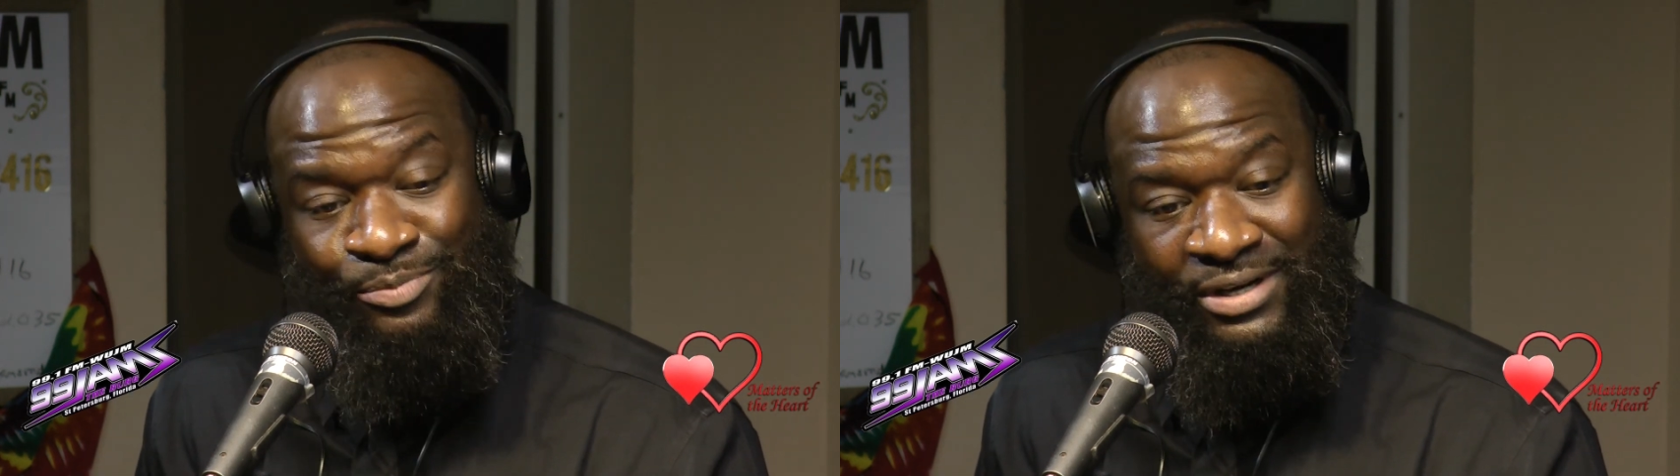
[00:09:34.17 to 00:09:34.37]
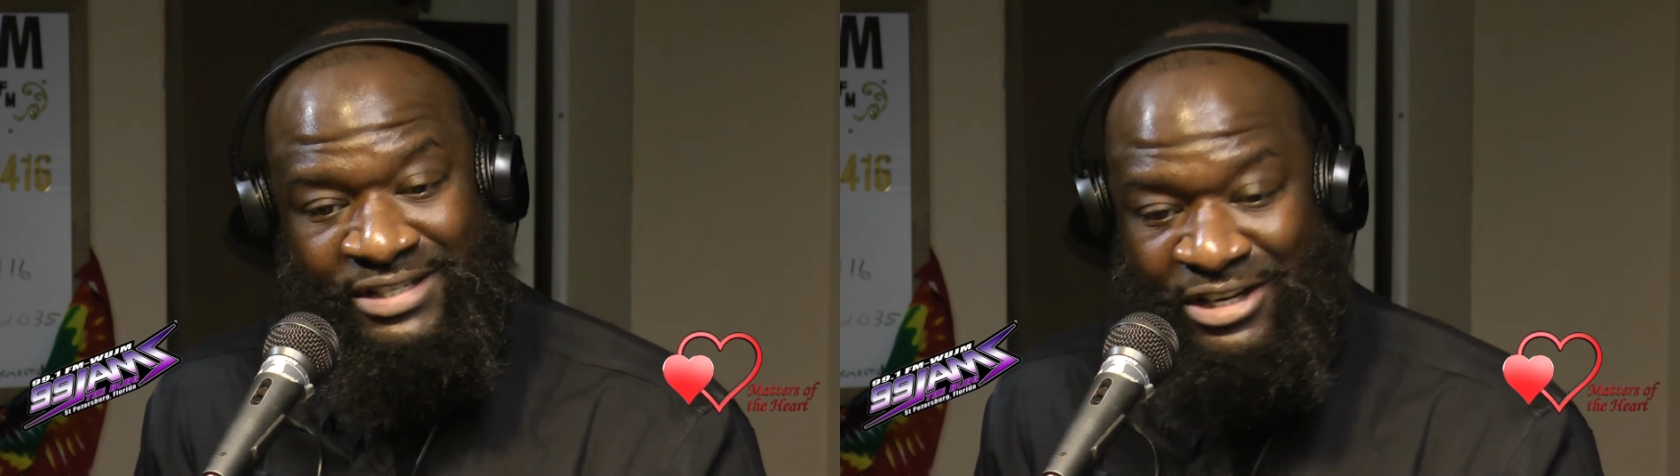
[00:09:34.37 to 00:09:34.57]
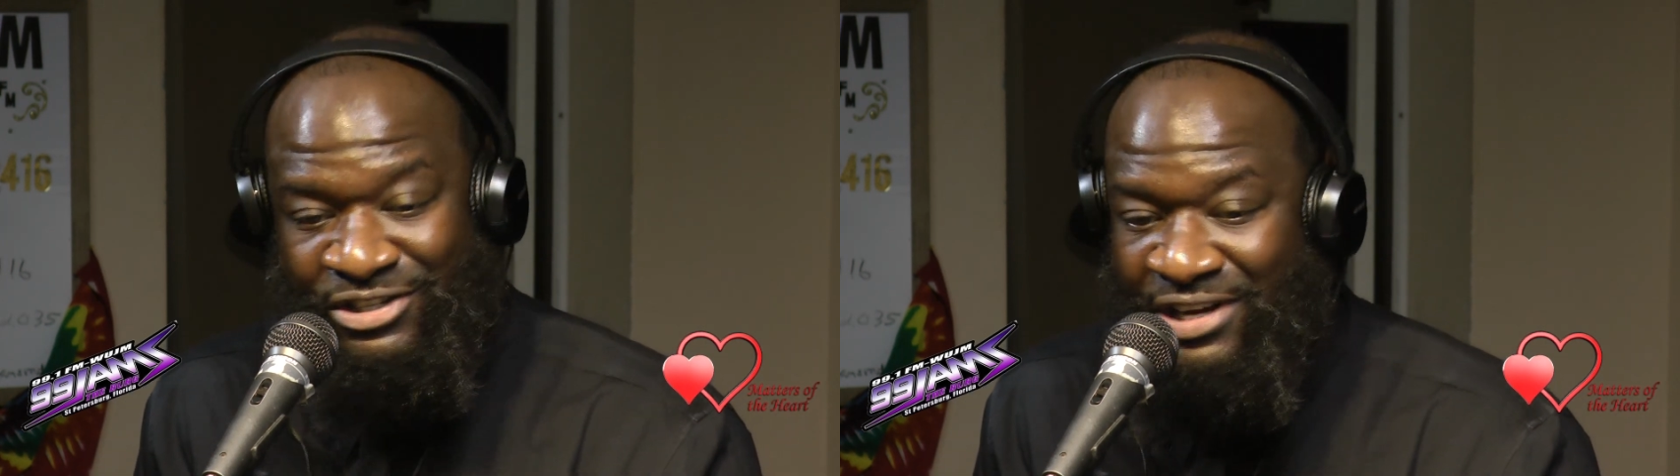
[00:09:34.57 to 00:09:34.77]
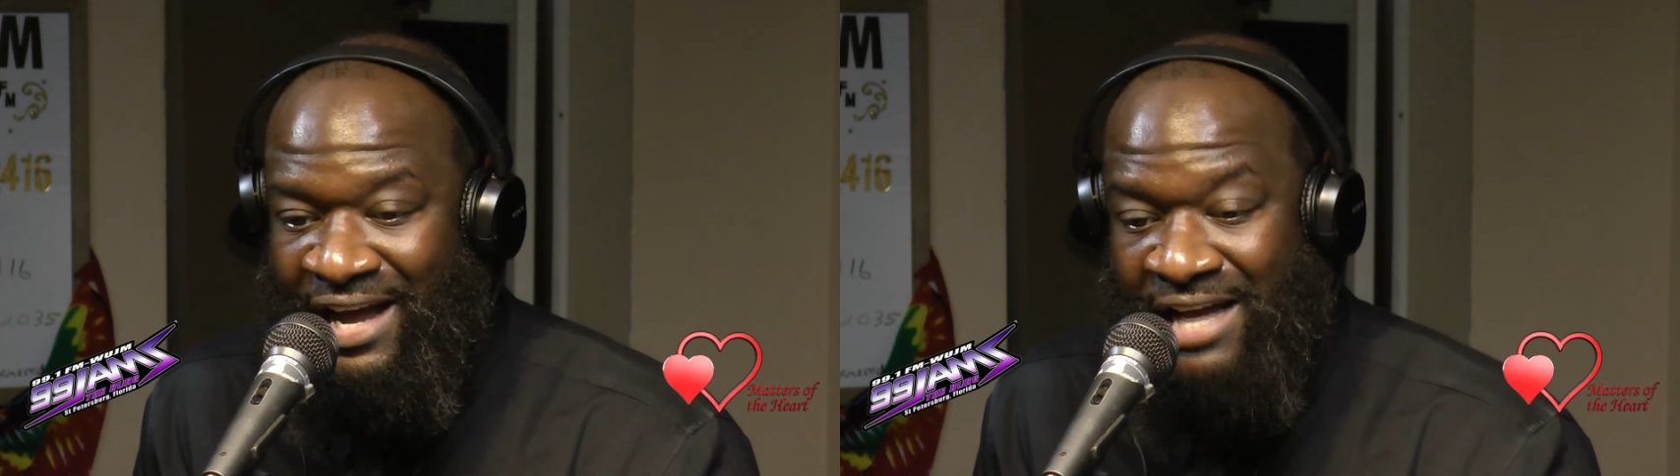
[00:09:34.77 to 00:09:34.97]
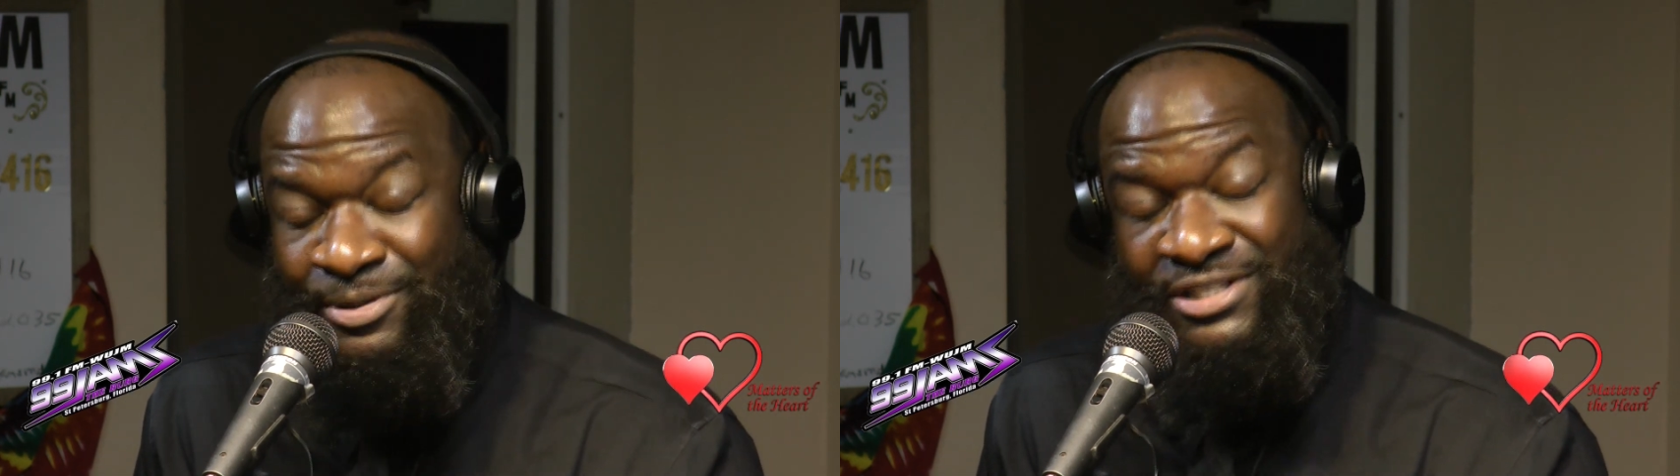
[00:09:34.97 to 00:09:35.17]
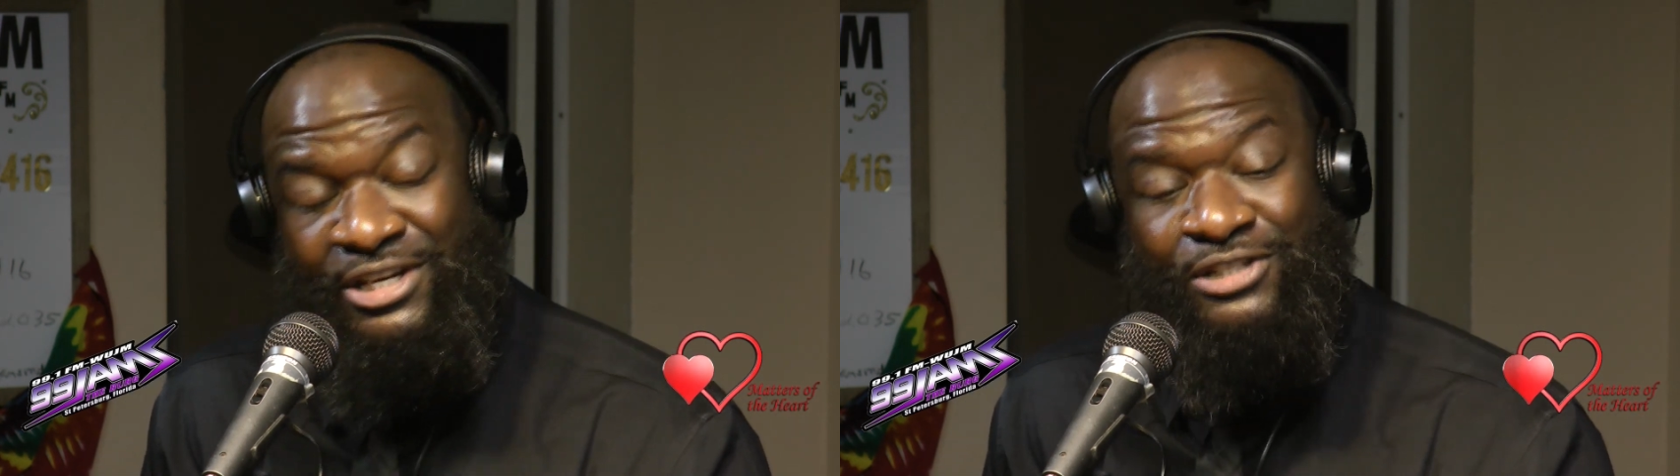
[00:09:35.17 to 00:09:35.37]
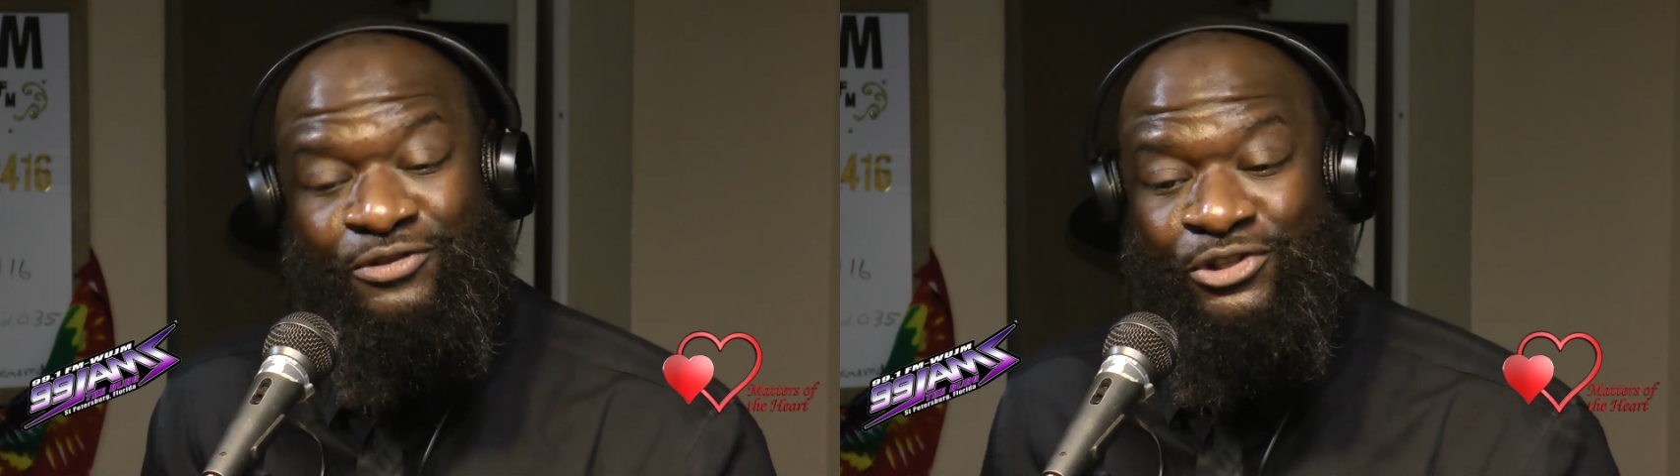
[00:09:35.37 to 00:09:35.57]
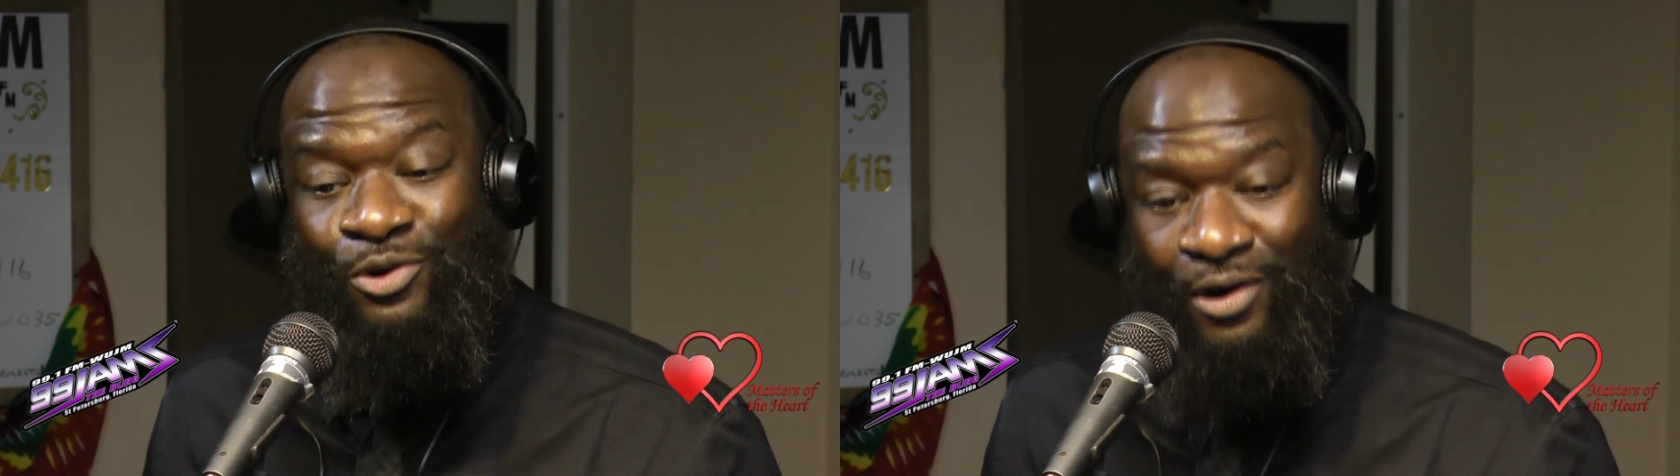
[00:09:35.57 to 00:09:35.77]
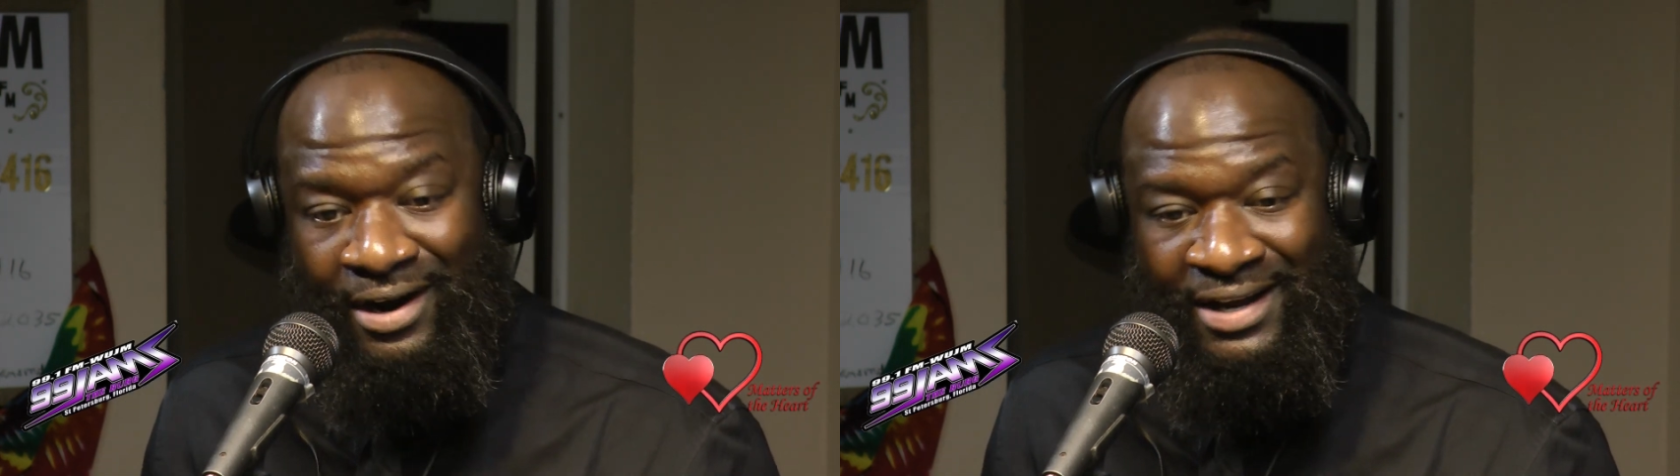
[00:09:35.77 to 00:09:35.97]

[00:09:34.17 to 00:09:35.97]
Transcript: bring tears to your eyes, but it's tears of joy.